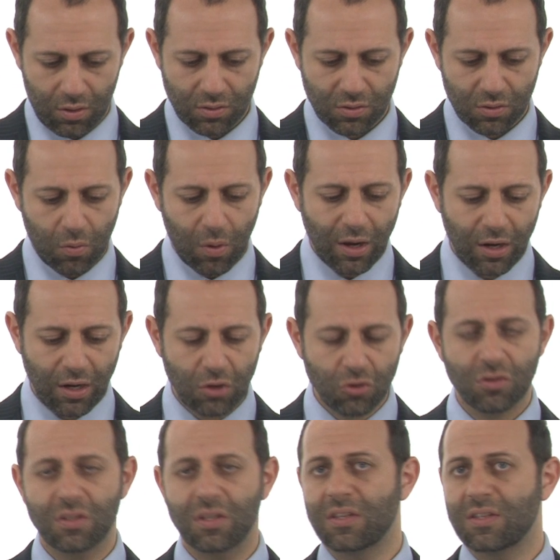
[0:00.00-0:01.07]
It's quite an
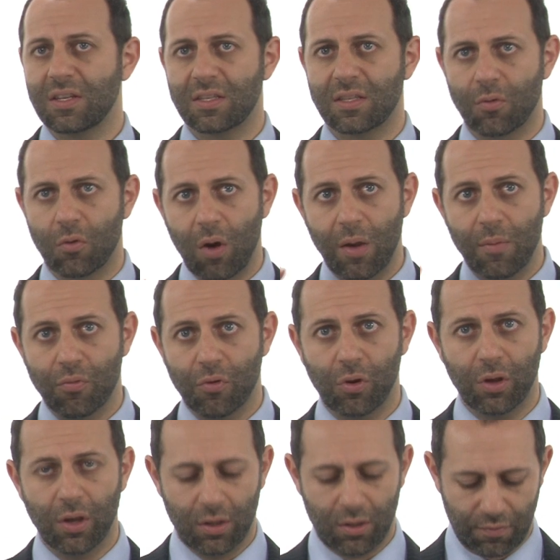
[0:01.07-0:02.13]
interesting system, quite
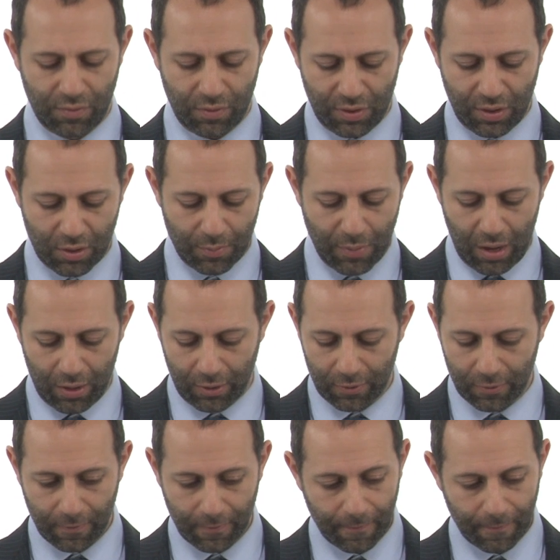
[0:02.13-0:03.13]
brilliant if you think about it.